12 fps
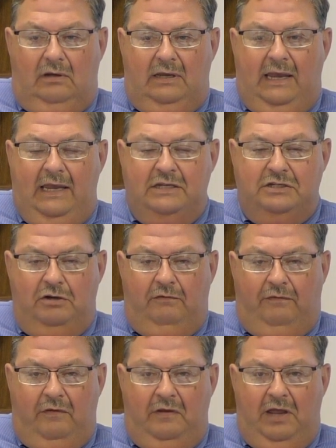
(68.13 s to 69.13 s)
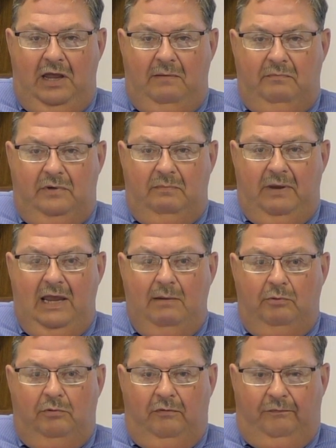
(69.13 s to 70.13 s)
easier for them to be
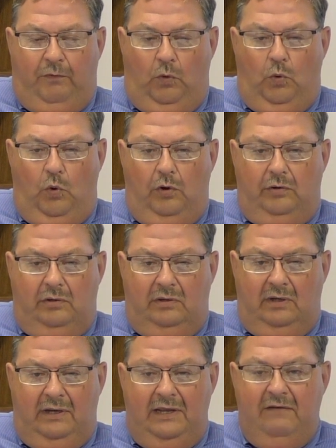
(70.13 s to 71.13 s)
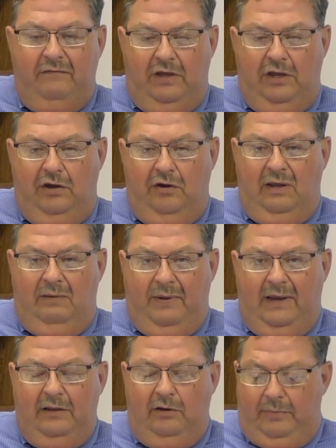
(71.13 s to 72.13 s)
able to afford to live here and
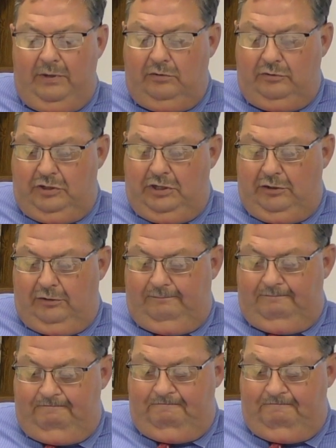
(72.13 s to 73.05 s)
pay their bills here.